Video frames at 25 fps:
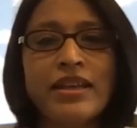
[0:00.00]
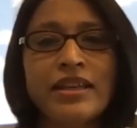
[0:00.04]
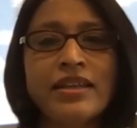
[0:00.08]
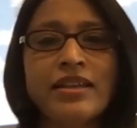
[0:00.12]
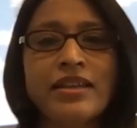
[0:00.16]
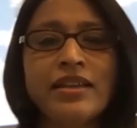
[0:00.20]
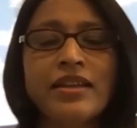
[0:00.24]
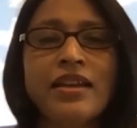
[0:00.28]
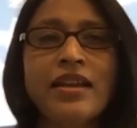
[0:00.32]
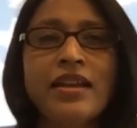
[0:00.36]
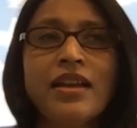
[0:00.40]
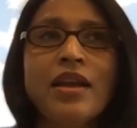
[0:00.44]
I
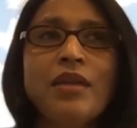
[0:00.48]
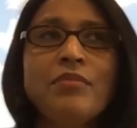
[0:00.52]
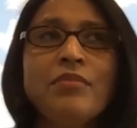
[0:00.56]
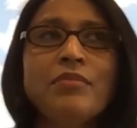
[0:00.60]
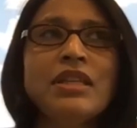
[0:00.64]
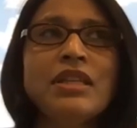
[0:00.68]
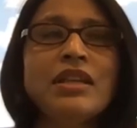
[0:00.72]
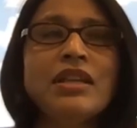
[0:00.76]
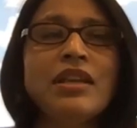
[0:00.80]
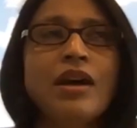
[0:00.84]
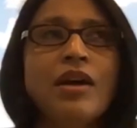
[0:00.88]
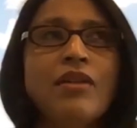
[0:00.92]

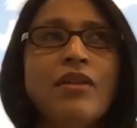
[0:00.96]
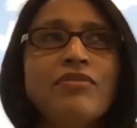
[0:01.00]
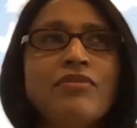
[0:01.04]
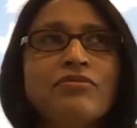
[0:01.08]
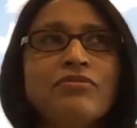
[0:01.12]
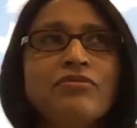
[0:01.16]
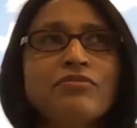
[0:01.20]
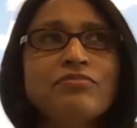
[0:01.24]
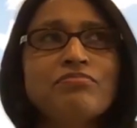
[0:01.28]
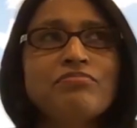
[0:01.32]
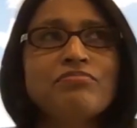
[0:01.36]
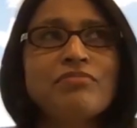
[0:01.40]
mean, uh,
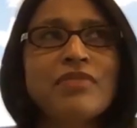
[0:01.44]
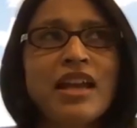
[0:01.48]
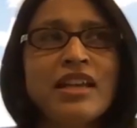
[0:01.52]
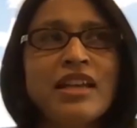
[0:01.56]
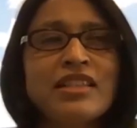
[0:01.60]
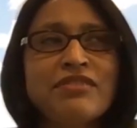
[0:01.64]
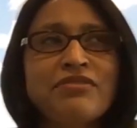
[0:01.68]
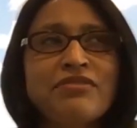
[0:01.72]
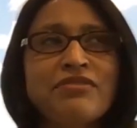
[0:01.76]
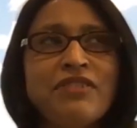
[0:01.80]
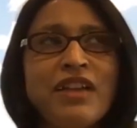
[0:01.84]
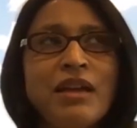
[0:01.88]
as
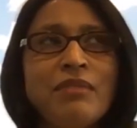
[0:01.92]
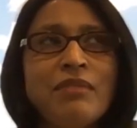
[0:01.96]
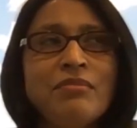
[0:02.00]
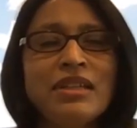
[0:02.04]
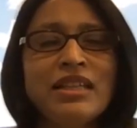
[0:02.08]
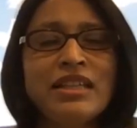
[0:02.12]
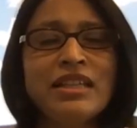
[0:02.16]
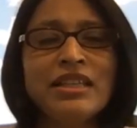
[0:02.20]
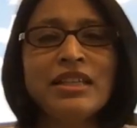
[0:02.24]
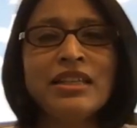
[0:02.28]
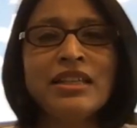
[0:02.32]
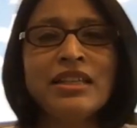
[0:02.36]
a
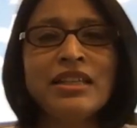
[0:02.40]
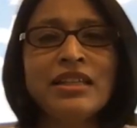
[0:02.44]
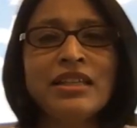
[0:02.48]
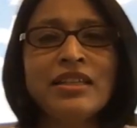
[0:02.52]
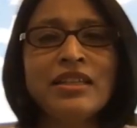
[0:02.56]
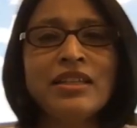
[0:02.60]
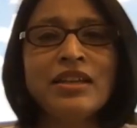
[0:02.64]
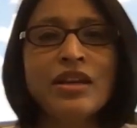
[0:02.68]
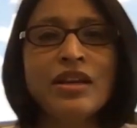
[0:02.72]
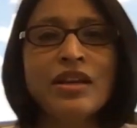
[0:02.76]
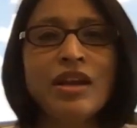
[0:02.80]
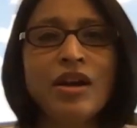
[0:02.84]

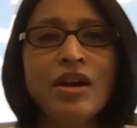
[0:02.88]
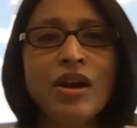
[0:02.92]
family